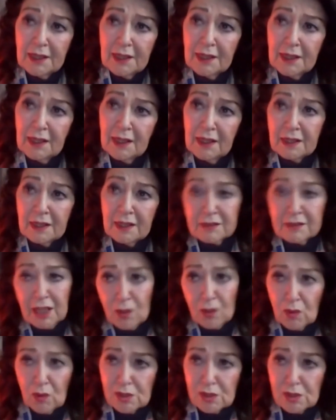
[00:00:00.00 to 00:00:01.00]
Uh, they
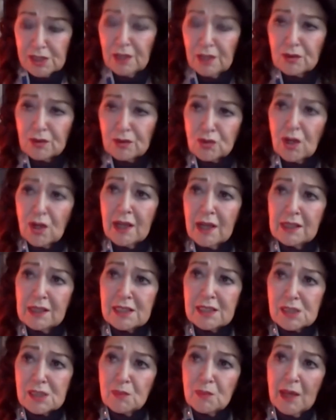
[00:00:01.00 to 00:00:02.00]
also try and
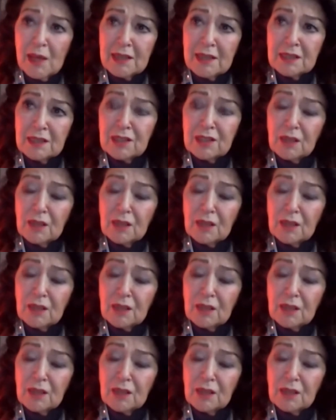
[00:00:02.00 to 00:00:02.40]
explain it